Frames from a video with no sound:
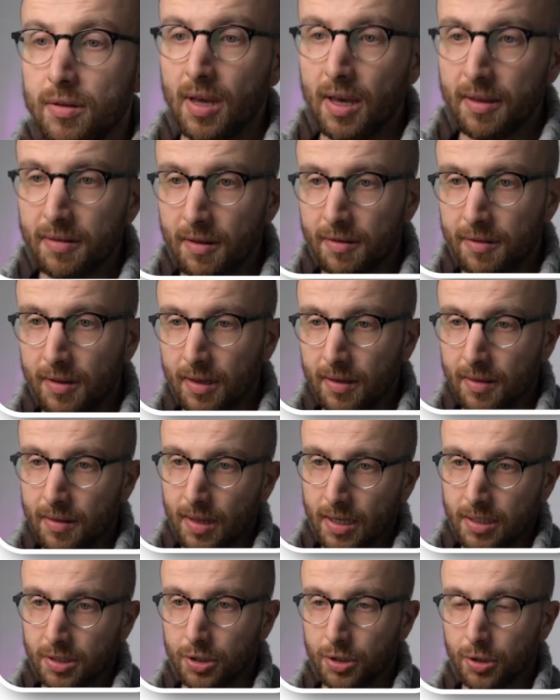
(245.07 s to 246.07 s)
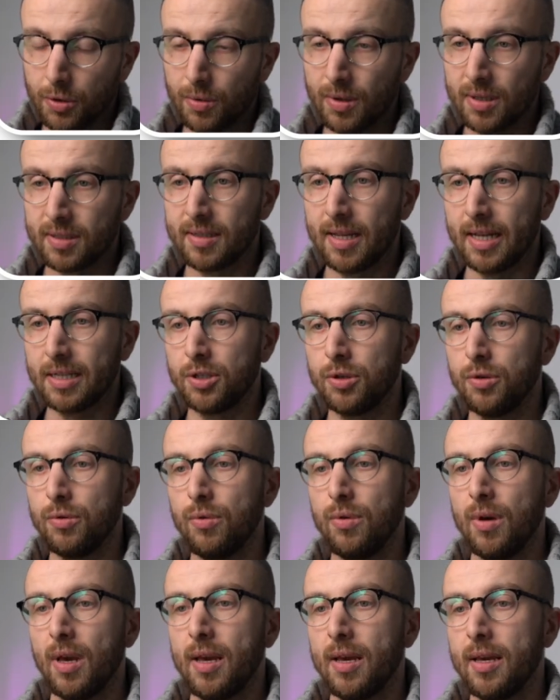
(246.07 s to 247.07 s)
the other thing that you do is that
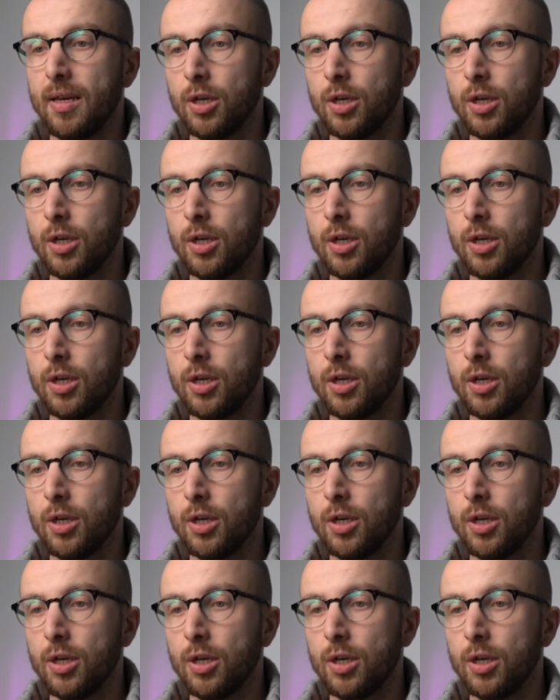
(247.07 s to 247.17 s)
you